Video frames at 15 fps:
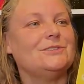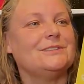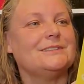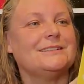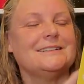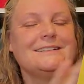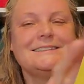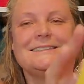It
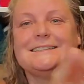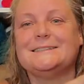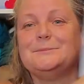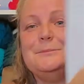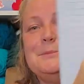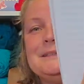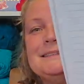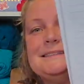says
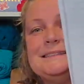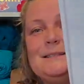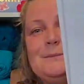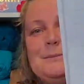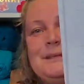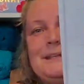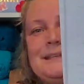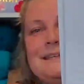busy
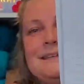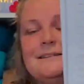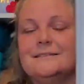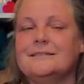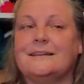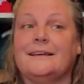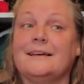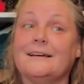bee.
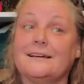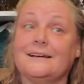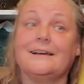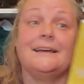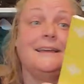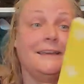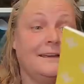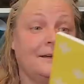Yeah,
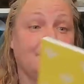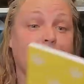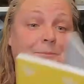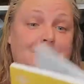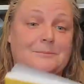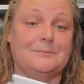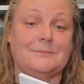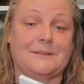I am.
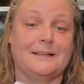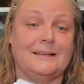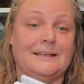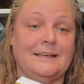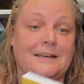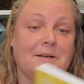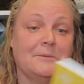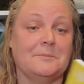I
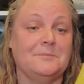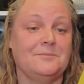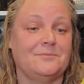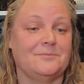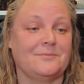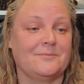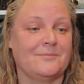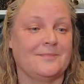am.
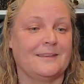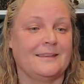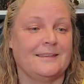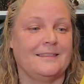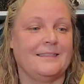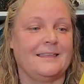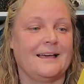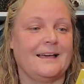
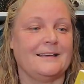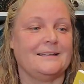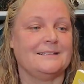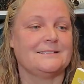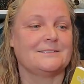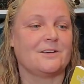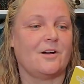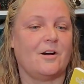That
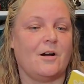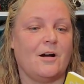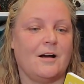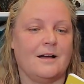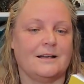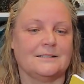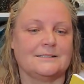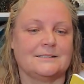is
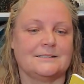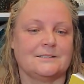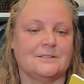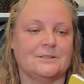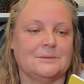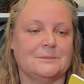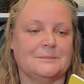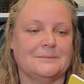
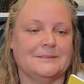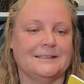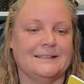awesome.